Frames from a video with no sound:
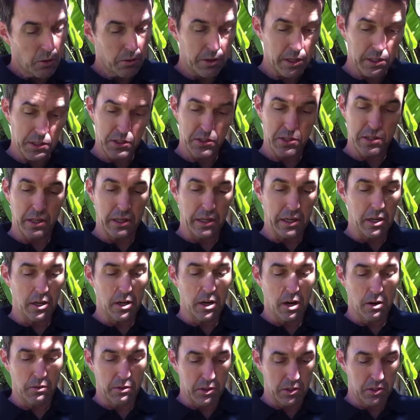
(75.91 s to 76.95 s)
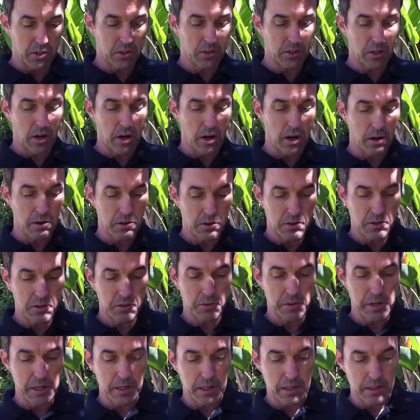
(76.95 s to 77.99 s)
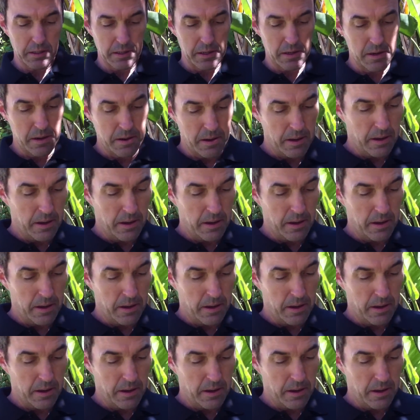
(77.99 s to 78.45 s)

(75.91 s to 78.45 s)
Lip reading: this stick here, this is our treated